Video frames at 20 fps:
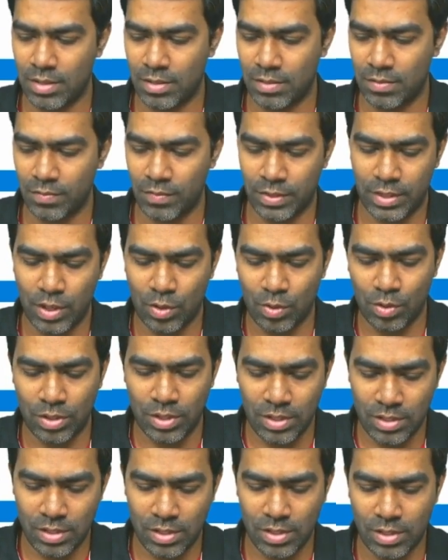Without
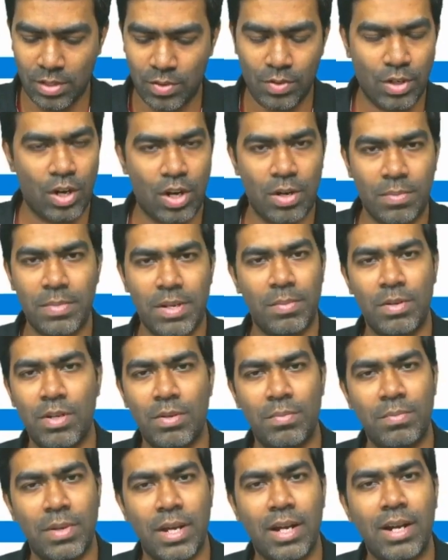this, you will not be able to
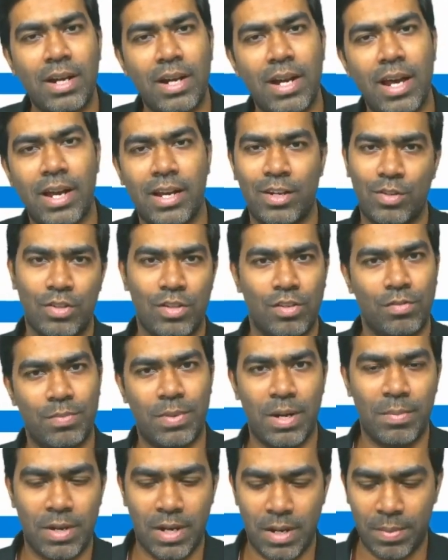make a diagnosis of
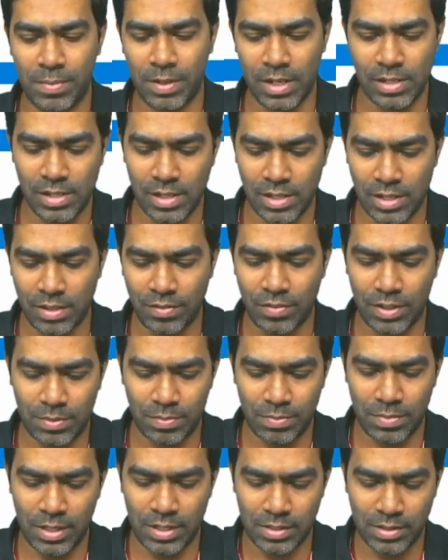pulmonary hypertension in the first
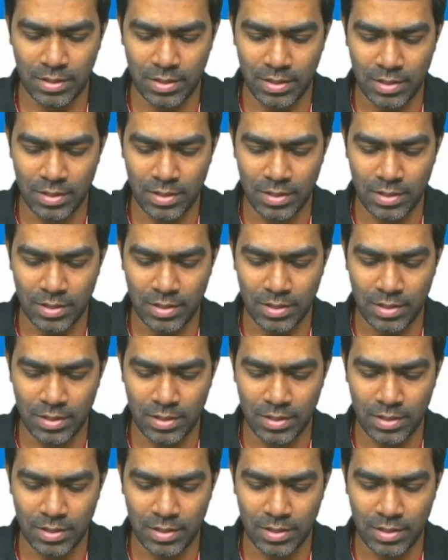place.